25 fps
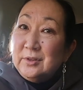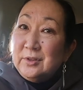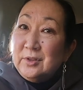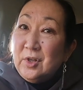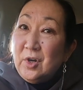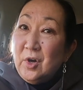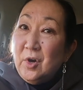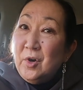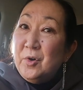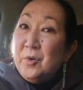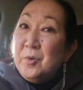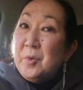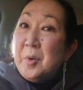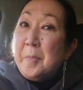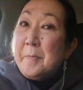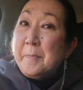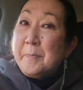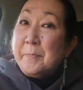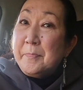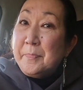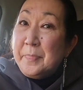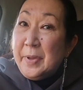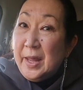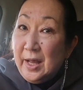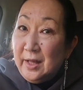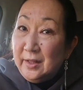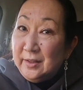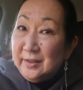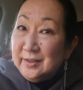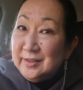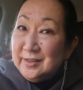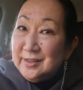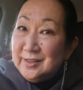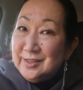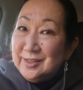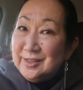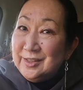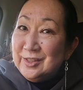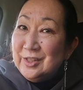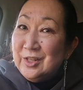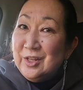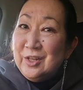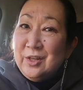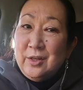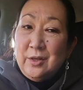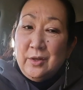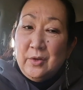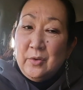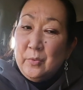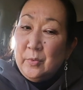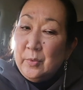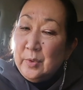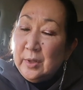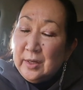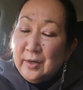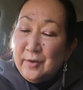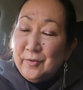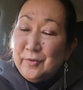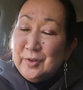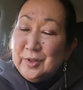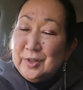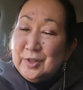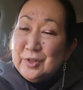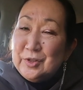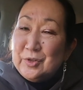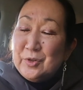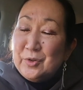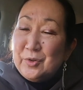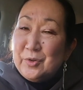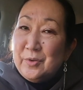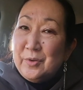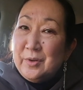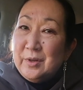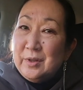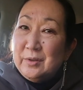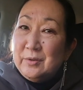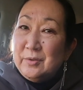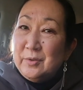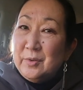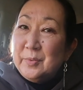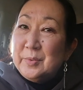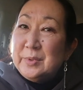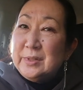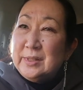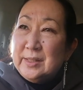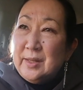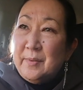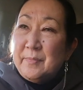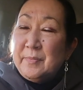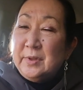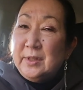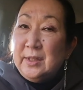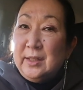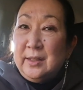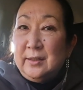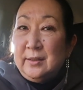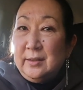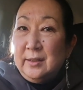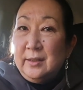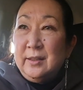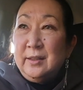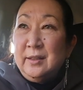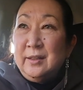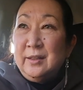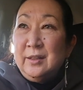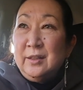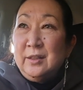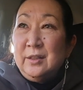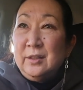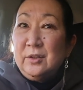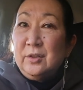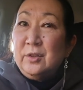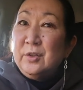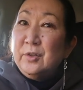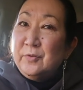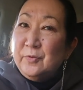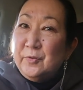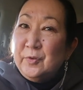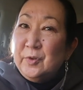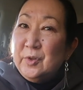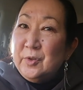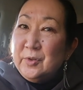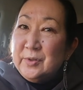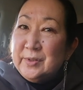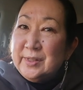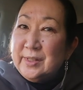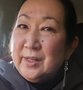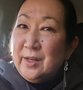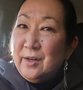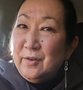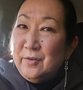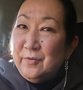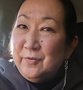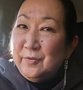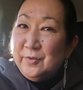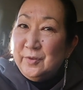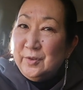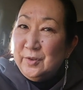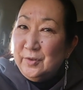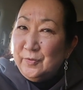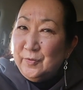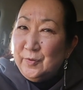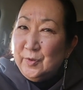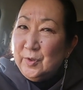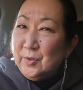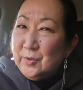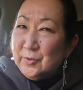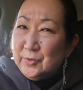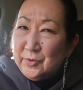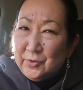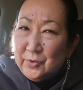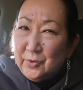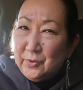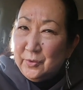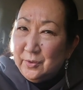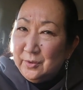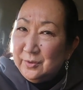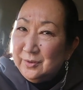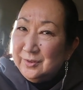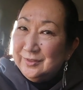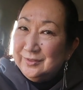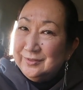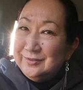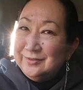go balance whatever it is you're going through with something good for yourself, good for your soul.